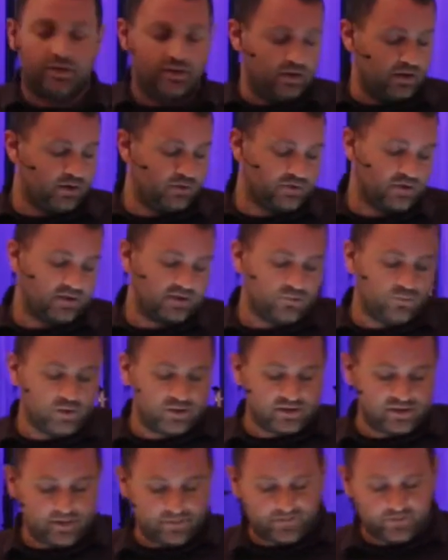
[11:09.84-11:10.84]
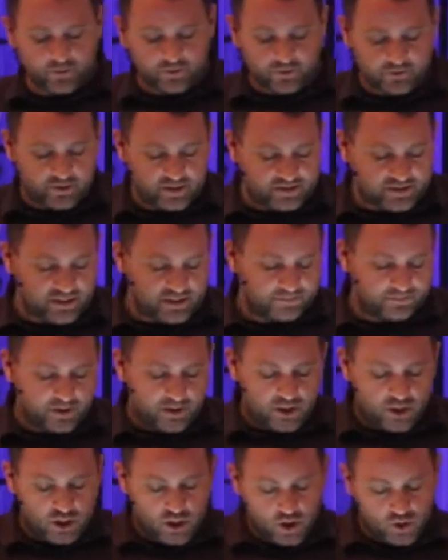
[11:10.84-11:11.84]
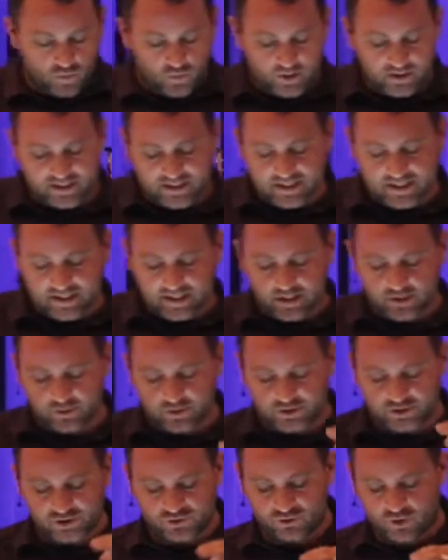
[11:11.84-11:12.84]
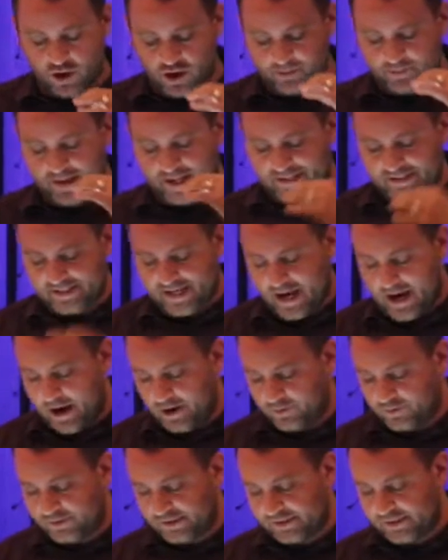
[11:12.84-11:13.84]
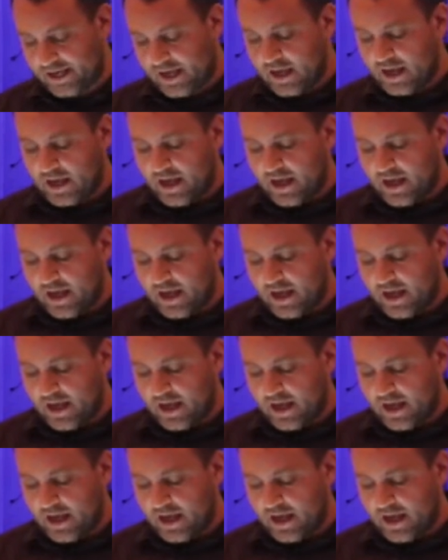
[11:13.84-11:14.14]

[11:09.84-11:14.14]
He goes one step further and he says, But no one can enter a strong man's house